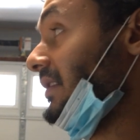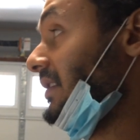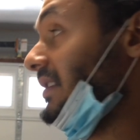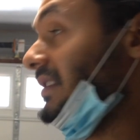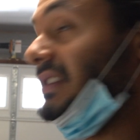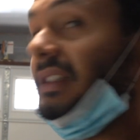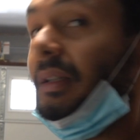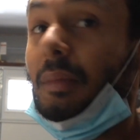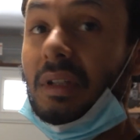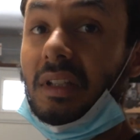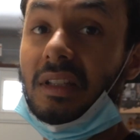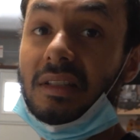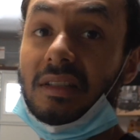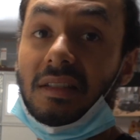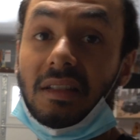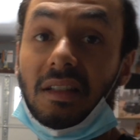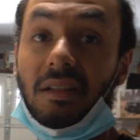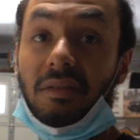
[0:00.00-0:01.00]
Some of this
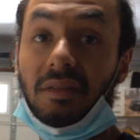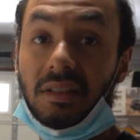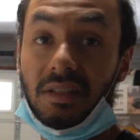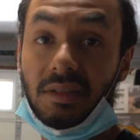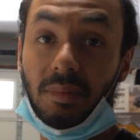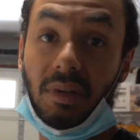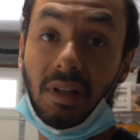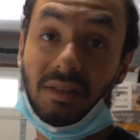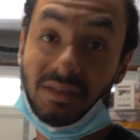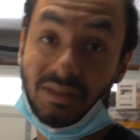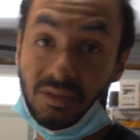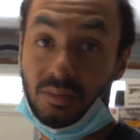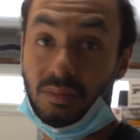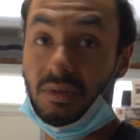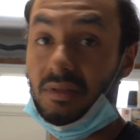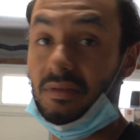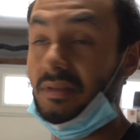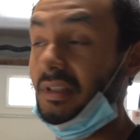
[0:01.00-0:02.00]
stuff in this box is
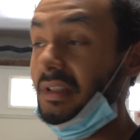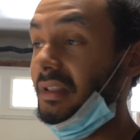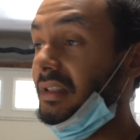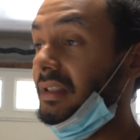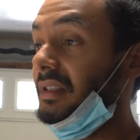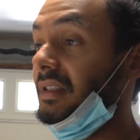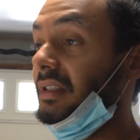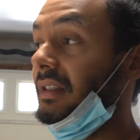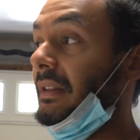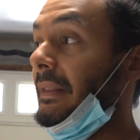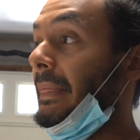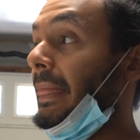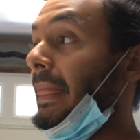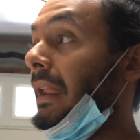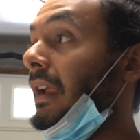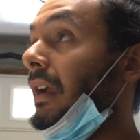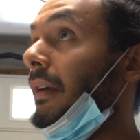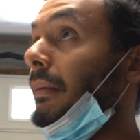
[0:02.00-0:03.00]
worthless,
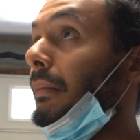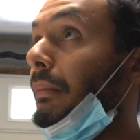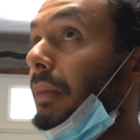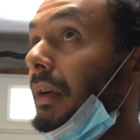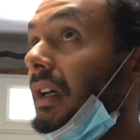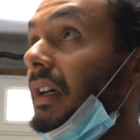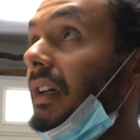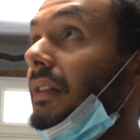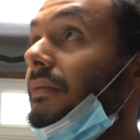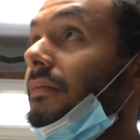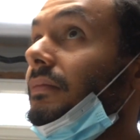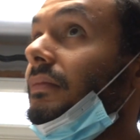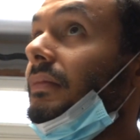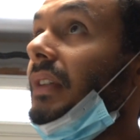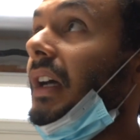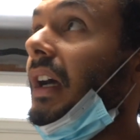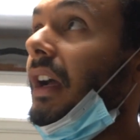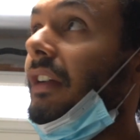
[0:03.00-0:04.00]
but
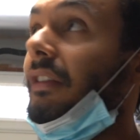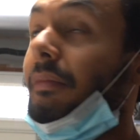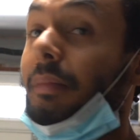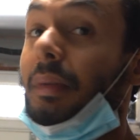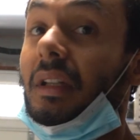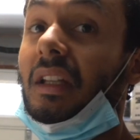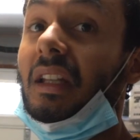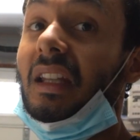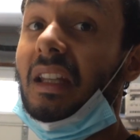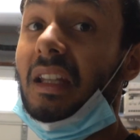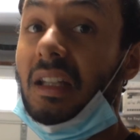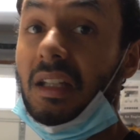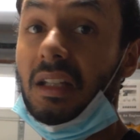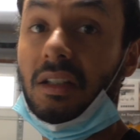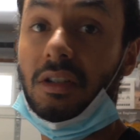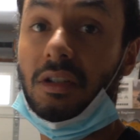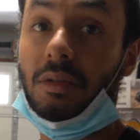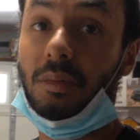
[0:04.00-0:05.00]
I've been
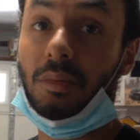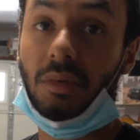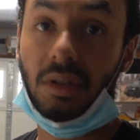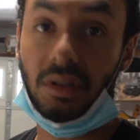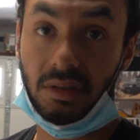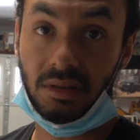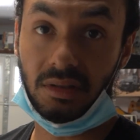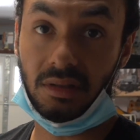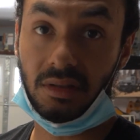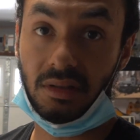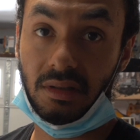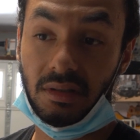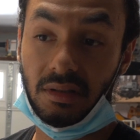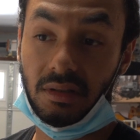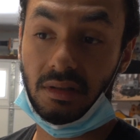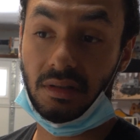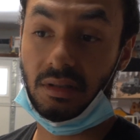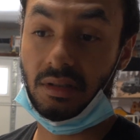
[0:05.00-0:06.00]
hitting home runs